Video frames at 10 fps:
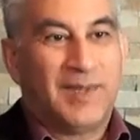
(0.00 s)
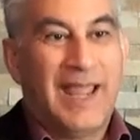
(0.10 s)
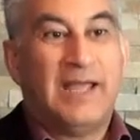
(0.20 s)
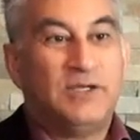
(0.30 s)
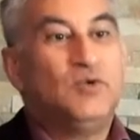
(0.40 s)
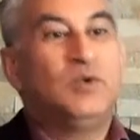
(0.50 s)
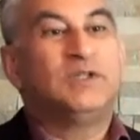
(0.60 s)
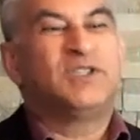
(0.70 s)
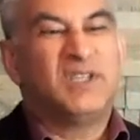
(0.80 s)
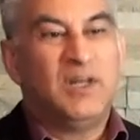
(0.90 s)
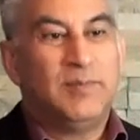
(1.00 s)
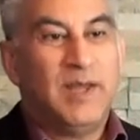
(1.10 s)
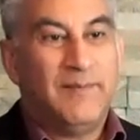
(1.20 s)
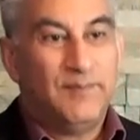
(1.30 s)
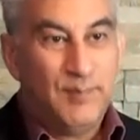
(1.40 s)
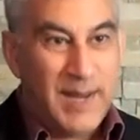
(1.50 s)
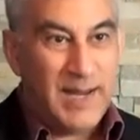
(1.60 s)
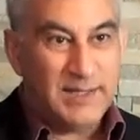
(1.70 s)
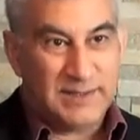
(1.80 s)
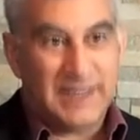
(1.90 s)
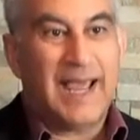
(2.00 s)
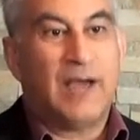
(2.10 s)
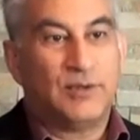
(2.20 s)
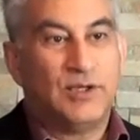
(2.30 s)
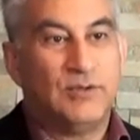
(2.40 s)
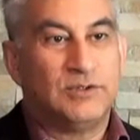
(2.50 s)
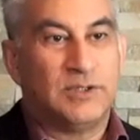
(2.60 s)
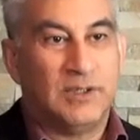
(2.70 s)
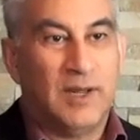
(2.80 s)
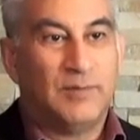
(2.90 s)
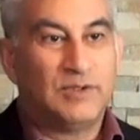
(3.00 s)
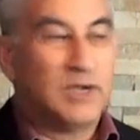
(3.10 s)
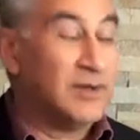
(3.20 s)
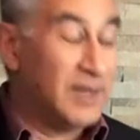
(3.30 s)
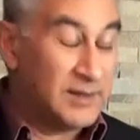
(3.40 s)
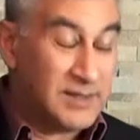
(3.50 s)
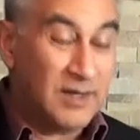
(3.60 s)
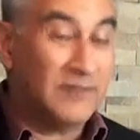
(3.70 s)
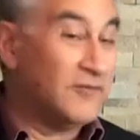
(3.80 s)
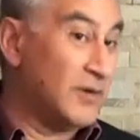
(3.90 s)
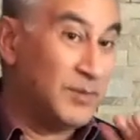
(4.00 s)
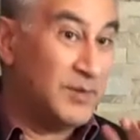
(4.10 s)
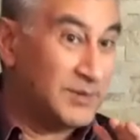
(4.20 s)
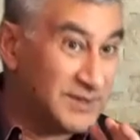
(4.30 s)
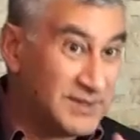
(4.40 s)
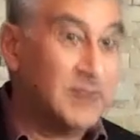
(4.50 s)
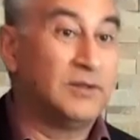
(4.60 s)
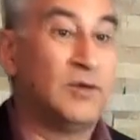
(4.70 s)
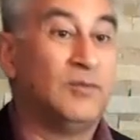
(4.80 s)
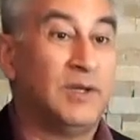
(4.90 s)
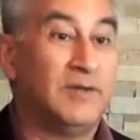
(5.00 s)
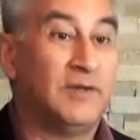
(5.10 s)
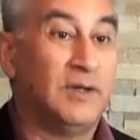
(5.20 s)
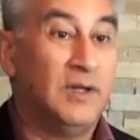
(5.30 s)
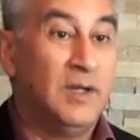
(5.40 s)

And you will still be amazed at how huge the numbers are. They're terrifying. People still don't believe it.